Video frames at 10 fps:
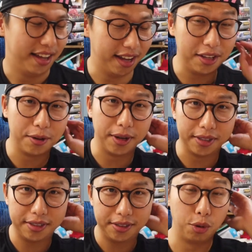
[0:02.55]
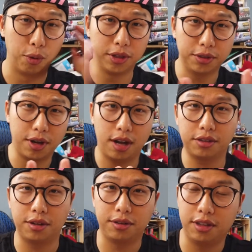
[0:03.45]
Anyways, so we went to
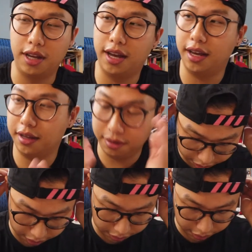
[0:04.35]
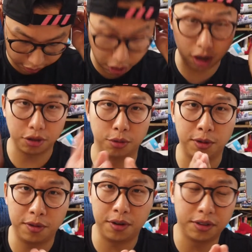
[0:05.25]
Costco today because it's October
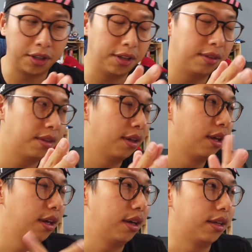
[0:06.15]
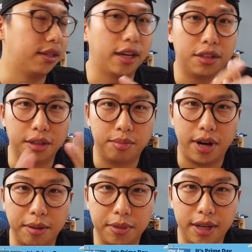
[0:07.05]
13th. It's actually
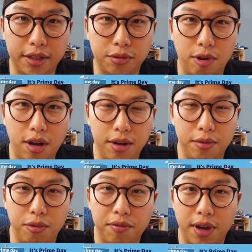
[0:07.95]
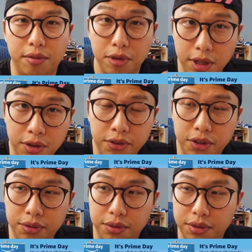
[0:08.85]
Prime Day as well, and we found really good
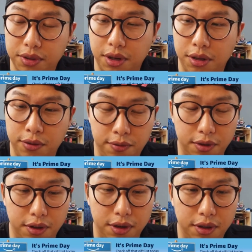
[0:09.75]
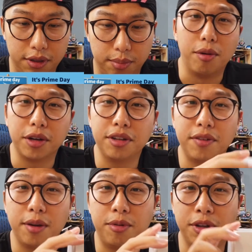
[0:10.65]
deals all over. We actually
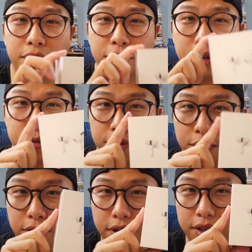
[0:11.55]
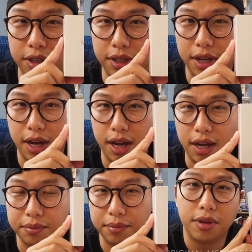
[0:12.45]
found a pretty good deal for the
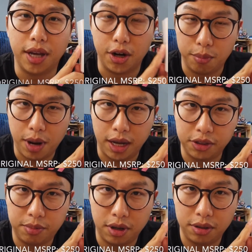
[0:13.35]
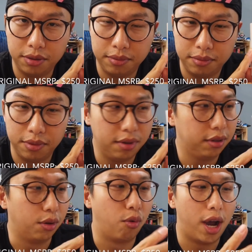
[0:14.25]
AirPods Pro,
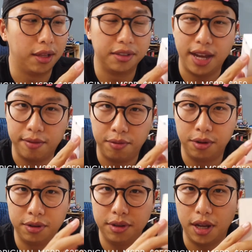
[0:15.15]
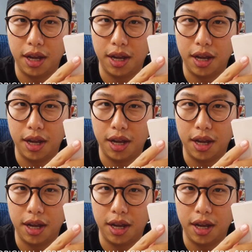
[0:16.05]
the wireless headphone.